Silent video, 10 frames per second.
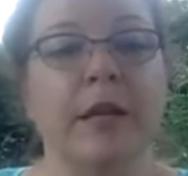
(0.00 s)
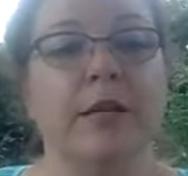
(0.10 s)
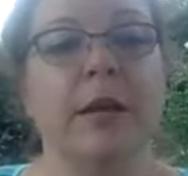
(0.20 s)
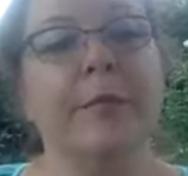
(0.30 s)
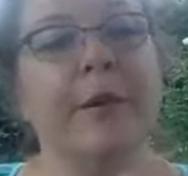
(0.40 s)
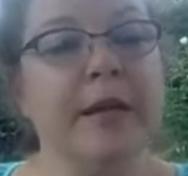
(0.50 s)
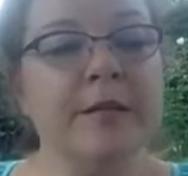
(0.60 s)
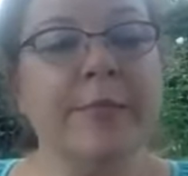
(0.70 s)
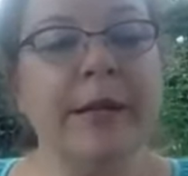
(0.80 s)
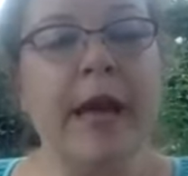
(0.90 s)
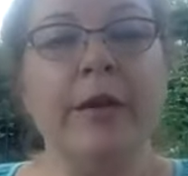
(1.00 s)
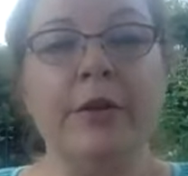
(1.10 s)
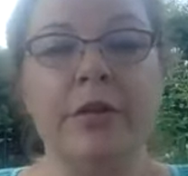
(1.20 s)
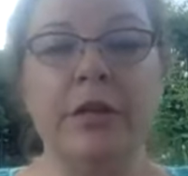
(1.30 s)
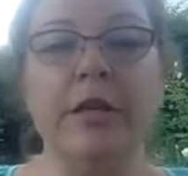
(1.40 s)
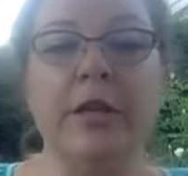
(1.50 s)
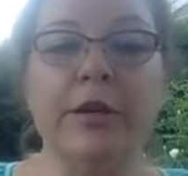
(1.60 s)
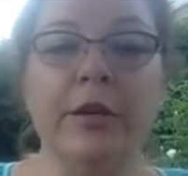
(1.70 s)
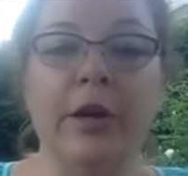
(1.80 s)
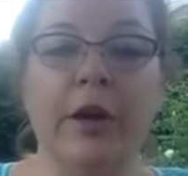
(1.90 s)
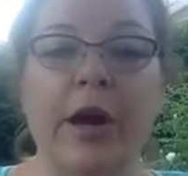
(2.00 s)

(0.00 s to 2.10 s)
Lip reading: And because I'm an energy healer,